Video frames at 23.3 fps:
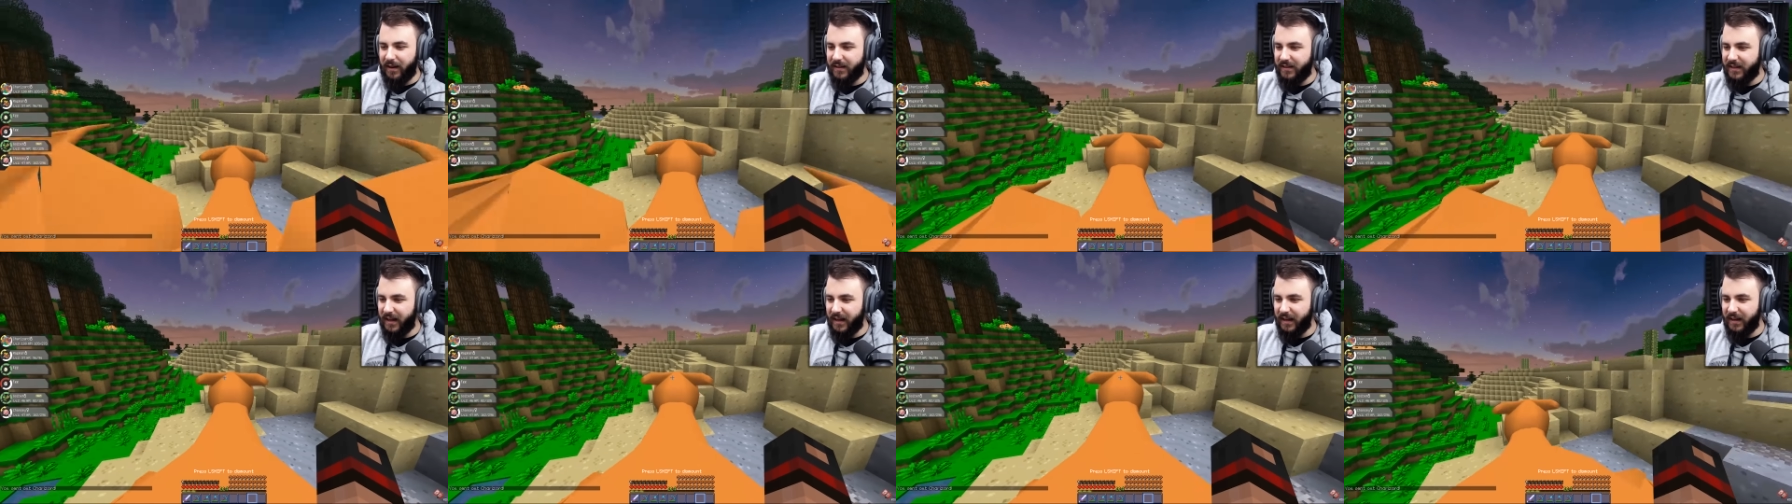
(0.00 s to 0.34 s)

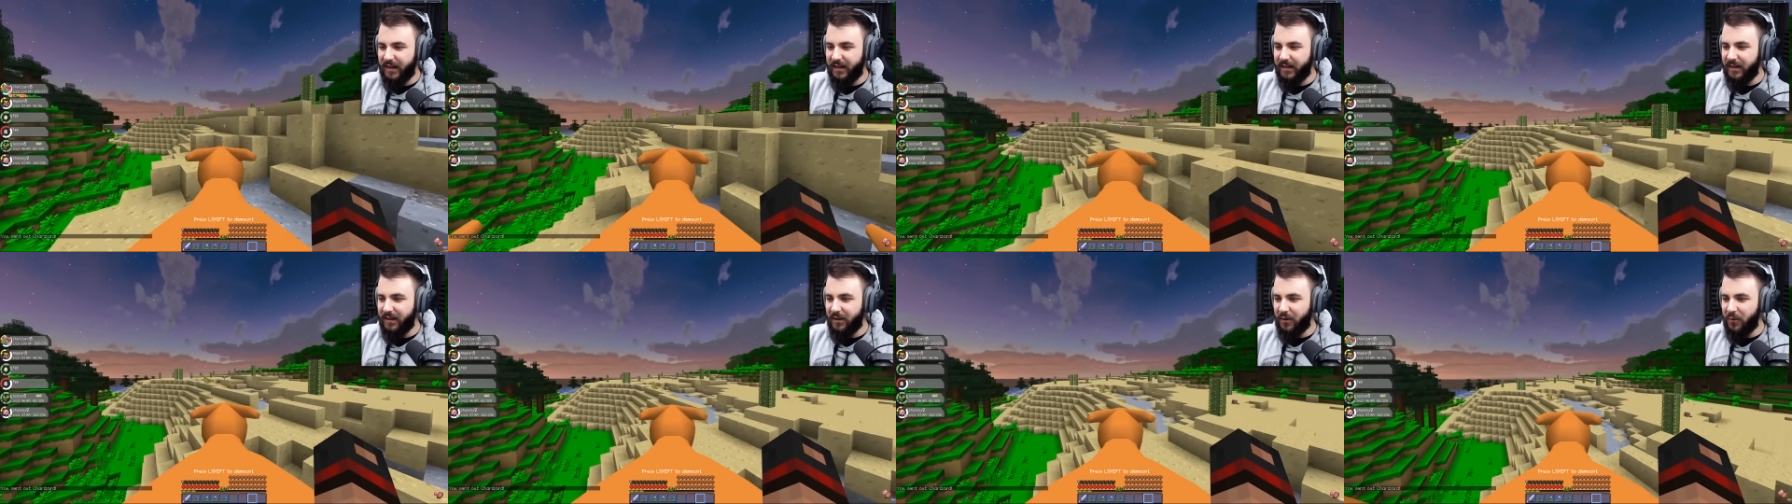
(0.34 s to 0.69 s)
Is there
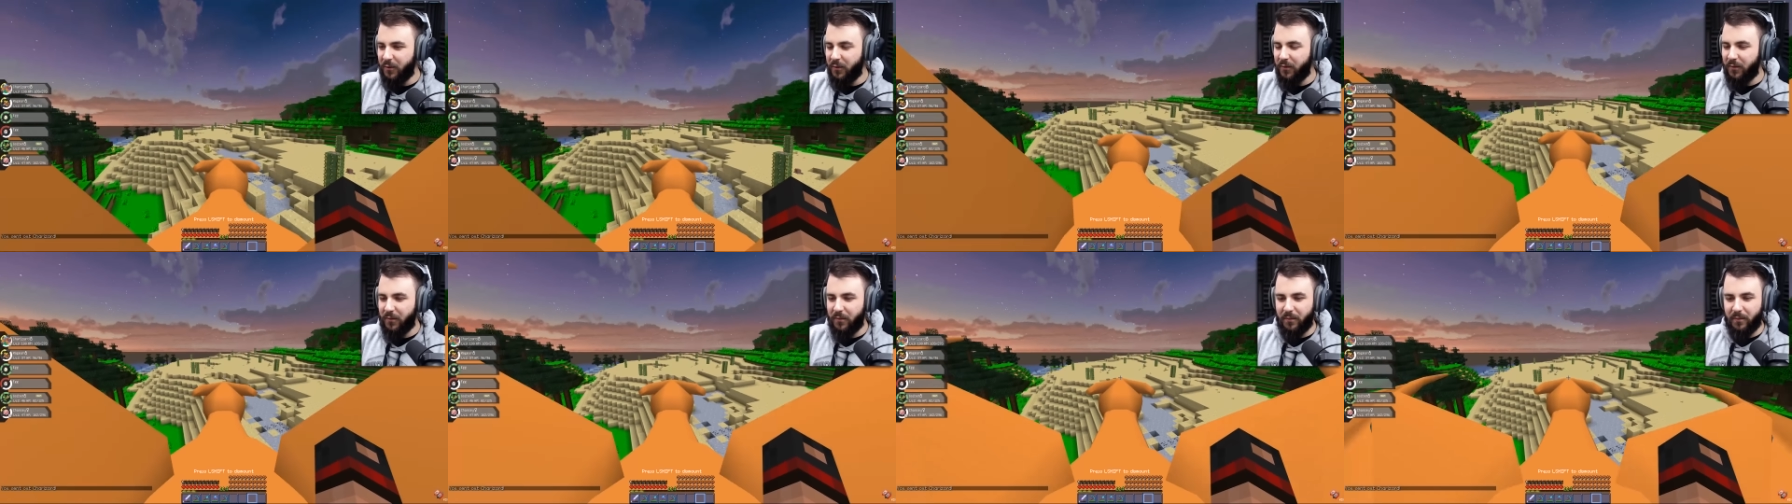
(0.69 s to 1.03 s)
any
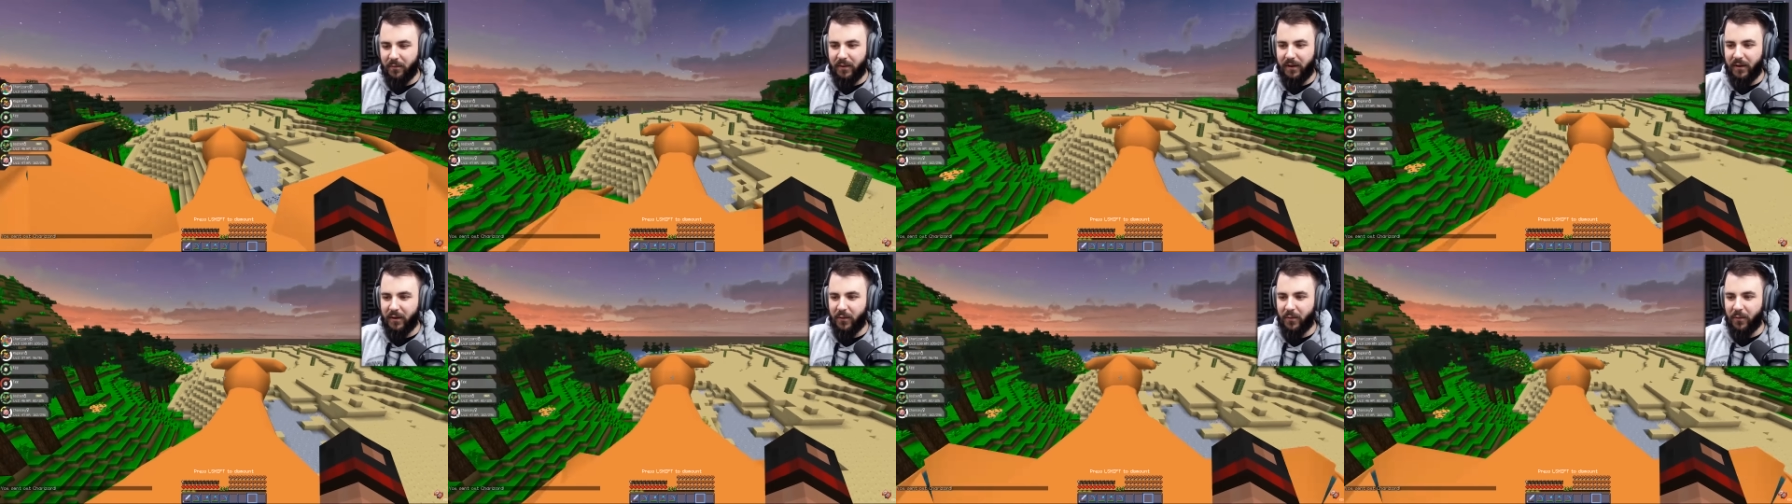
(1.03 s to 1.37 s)
little
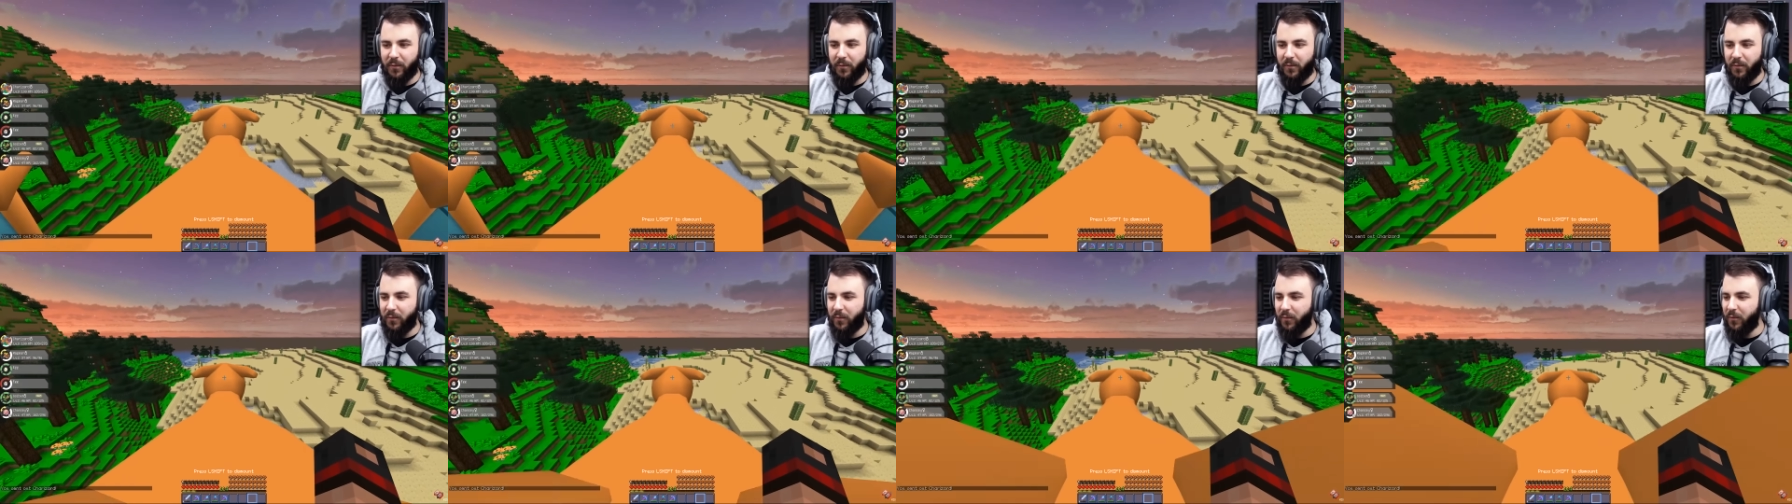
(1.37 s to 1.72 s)
little
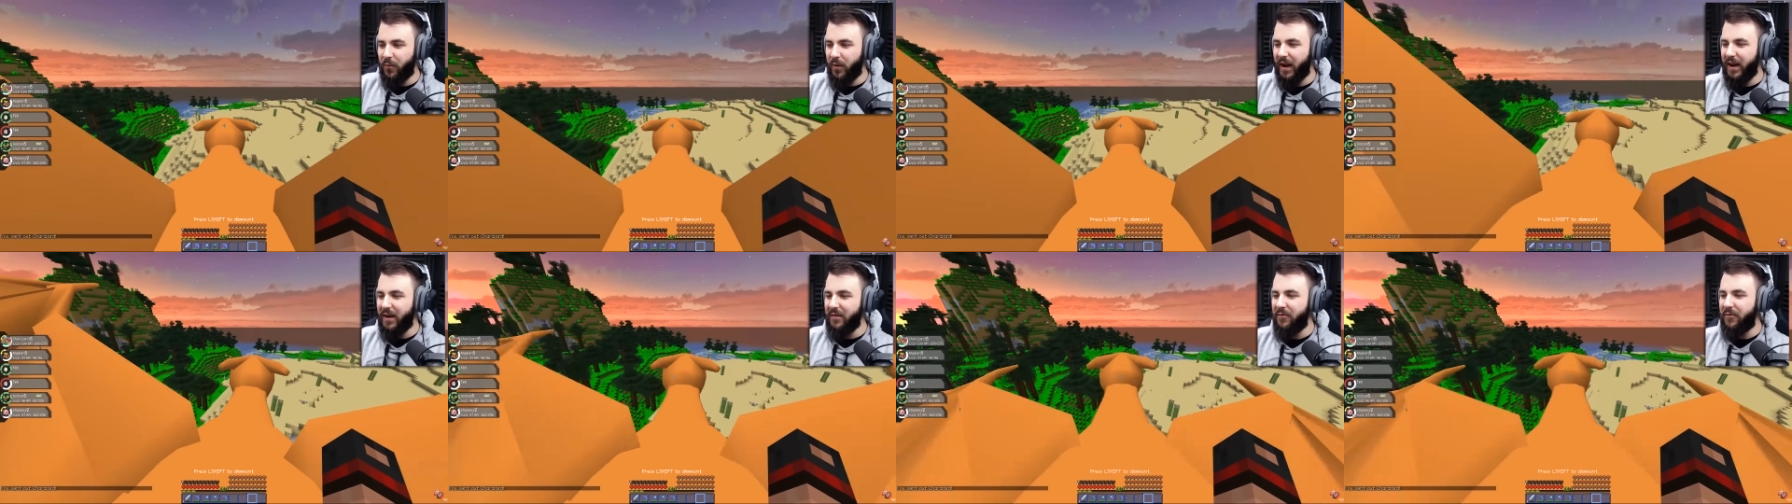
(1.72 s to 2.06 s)

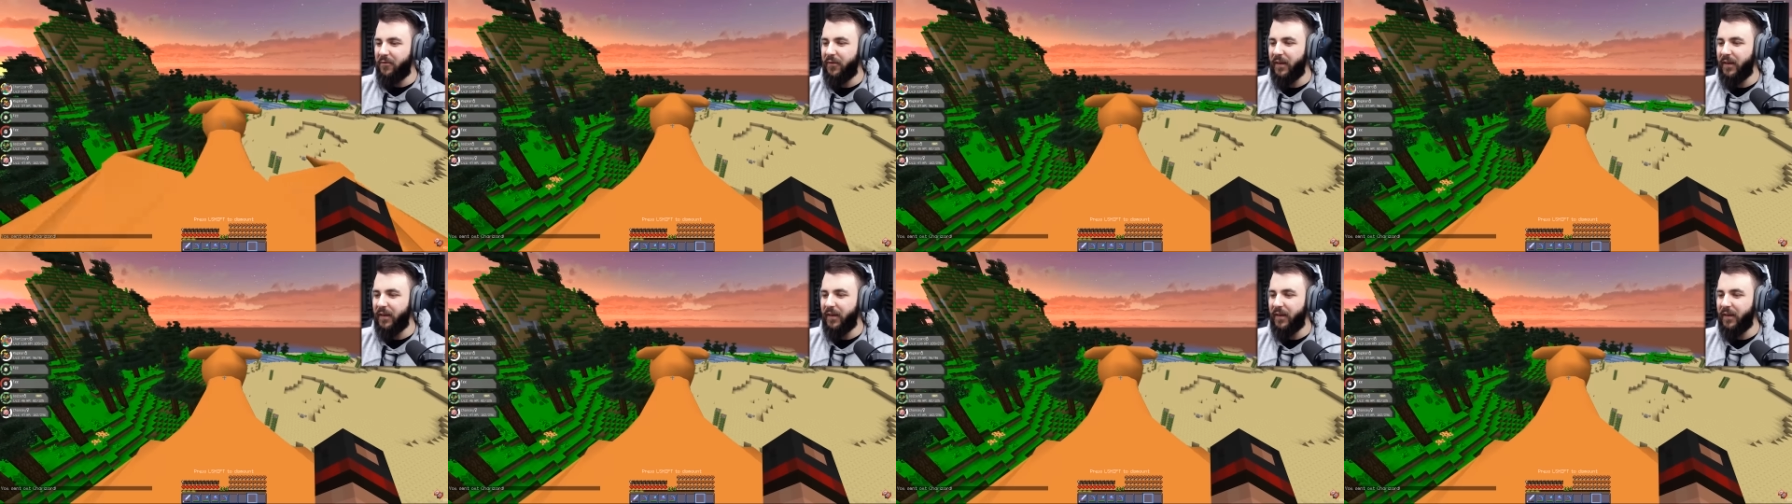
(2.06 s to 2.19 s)
red